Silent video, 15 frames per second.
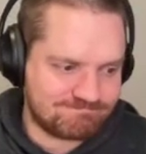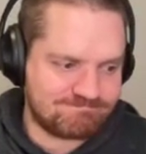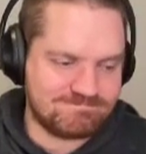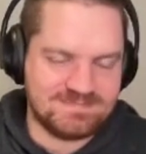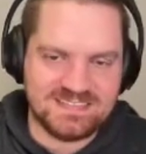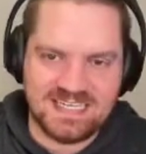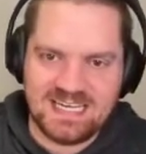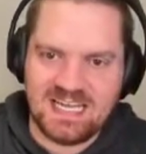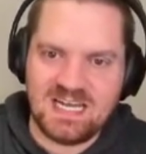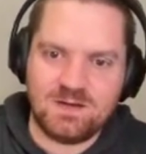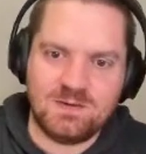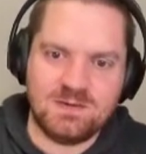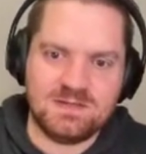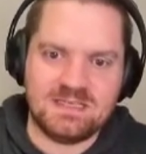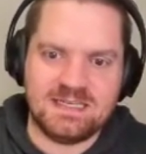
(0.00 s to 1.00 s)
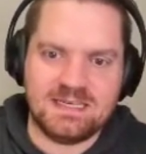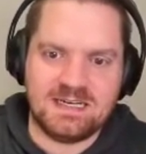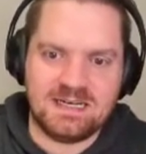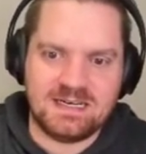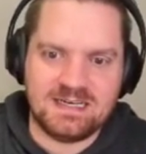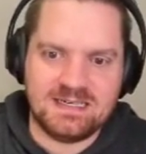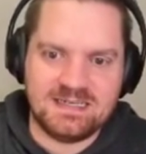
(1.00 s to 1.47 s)
Yeah, we really
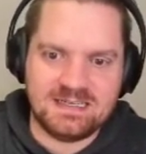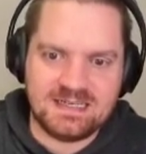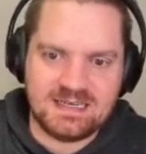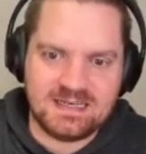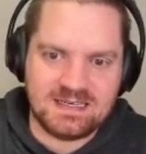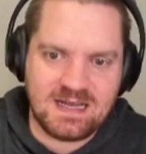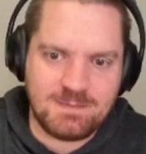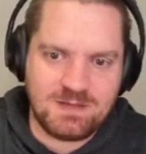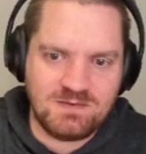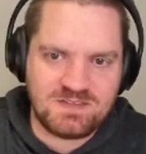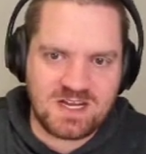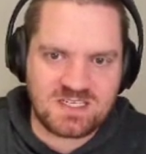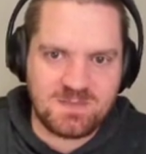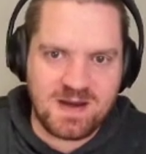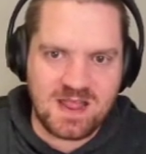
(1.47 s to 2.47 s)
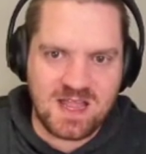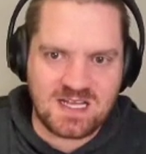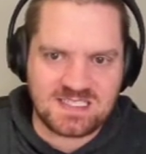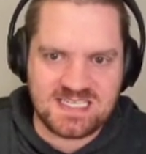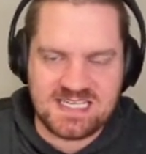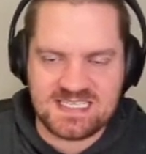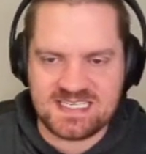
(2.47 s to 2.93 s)
are. And I mean, we've talked about it all
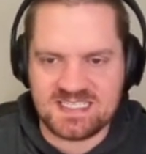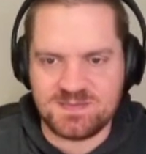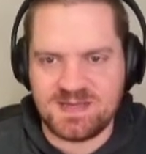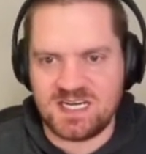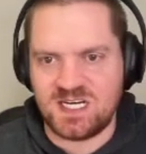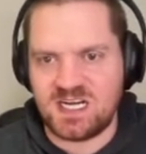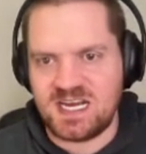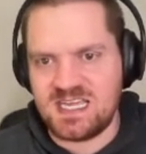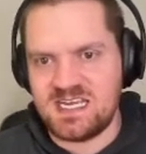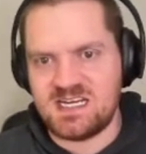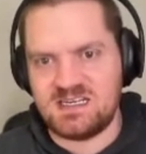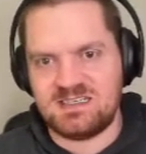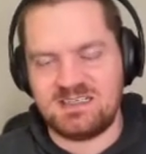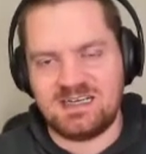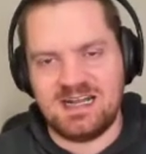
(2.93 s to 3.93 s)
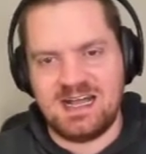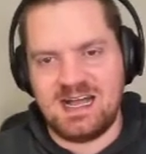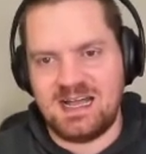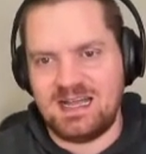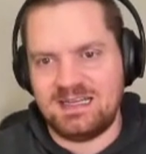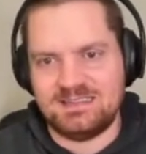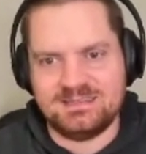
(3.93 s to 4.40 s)
season. It's been a great year.
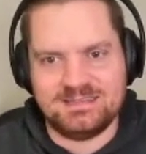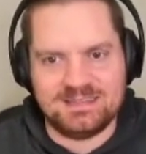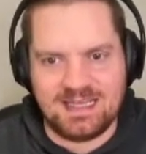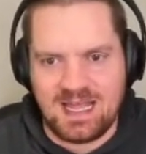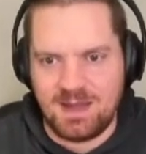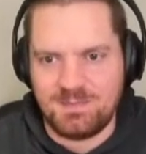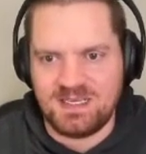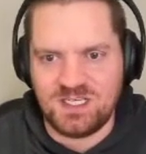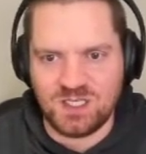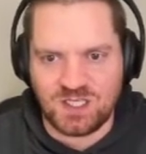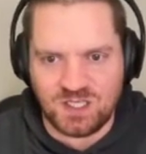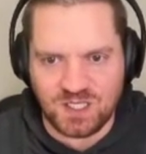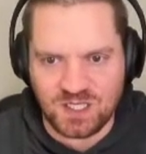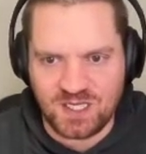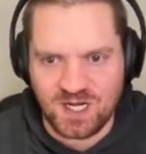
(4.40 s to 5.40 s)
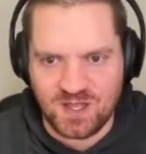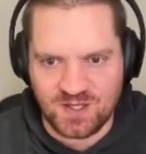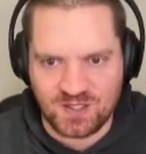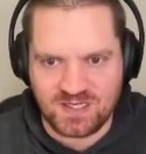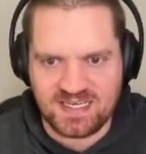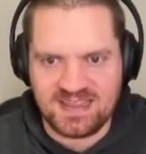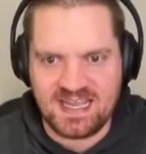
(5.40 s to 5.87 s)
I mean, you look at all the
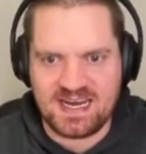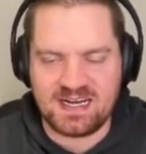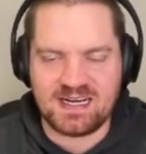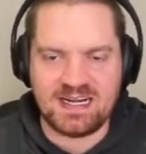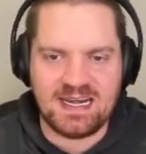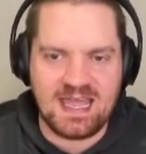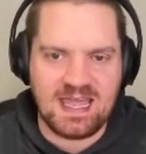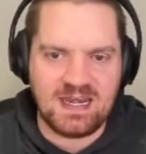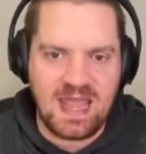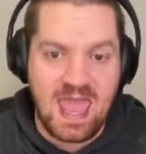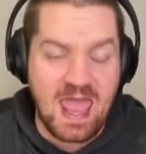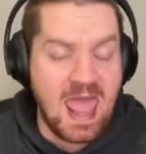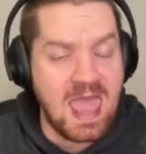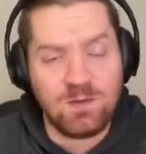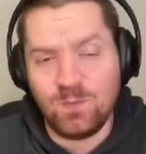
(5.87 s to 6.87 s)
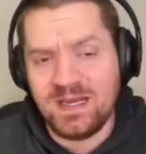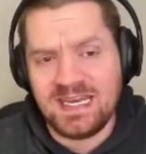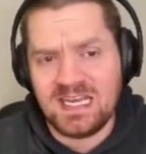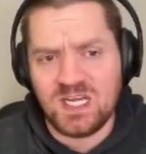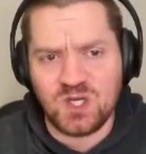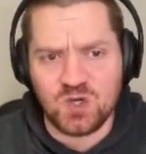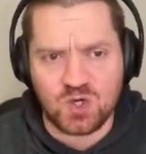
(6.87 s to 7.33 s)
green there, and we
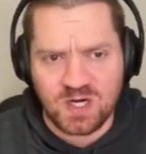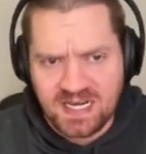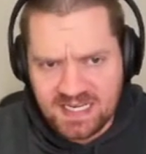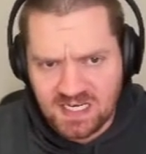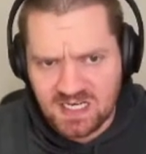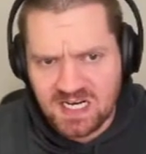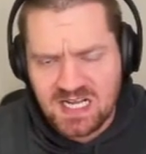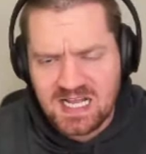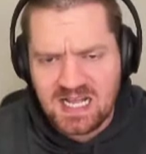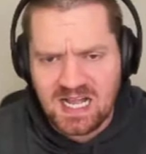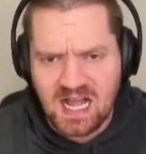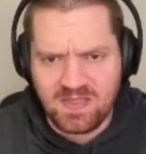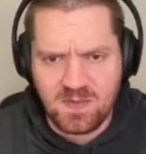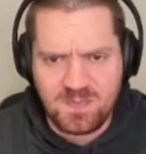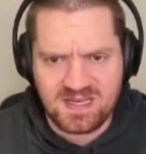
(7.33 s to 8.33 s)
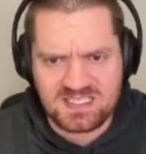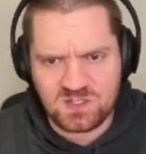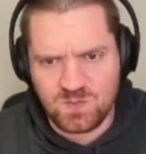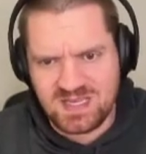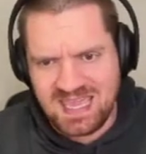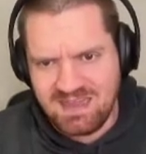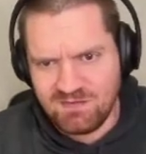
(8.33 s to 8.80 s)
didn't do great here on the picks
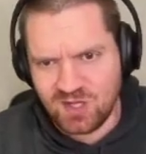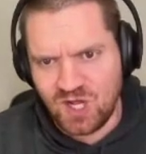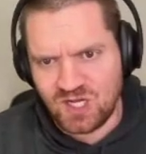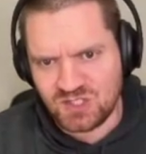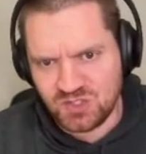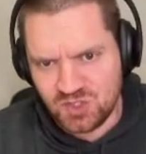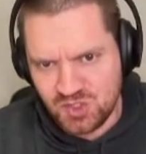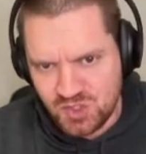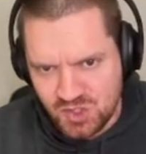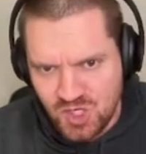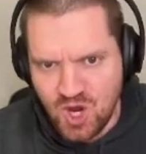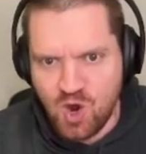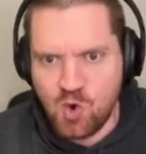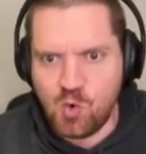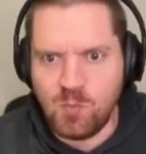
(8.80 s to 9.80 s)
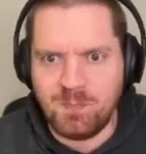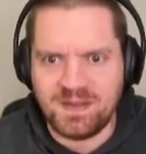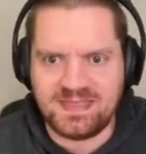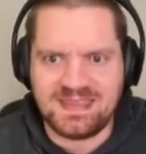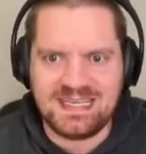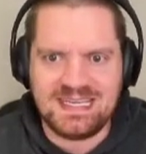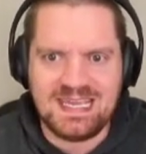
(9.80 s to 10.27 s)
that we gave up on show,
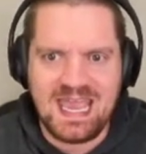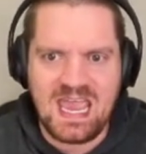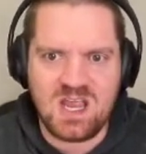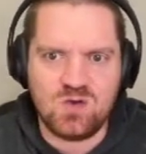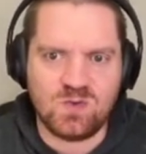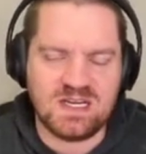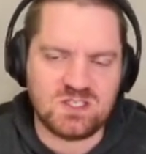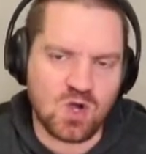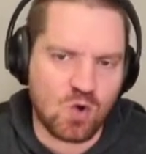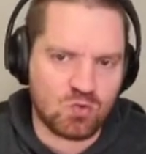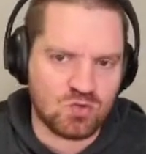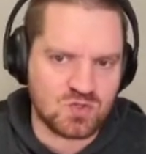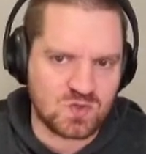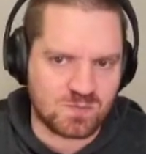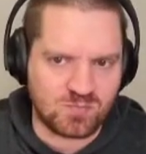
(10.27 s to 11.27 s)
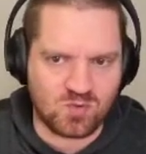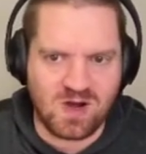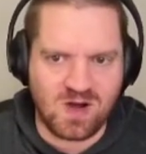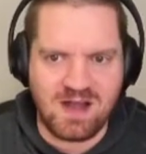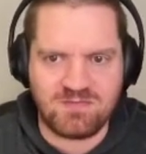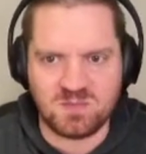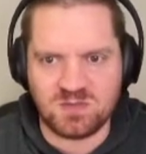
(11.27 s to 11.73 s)
but the A grade totals were
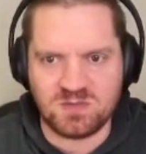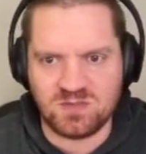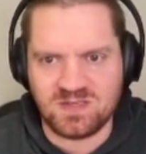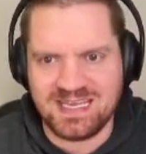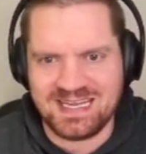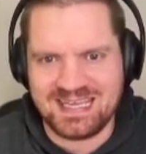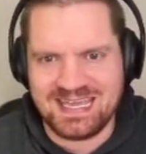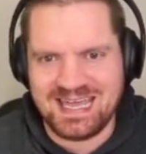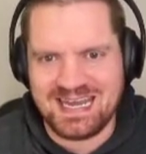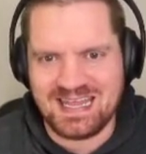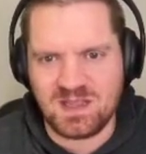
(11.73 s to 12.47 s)
profitable yet again.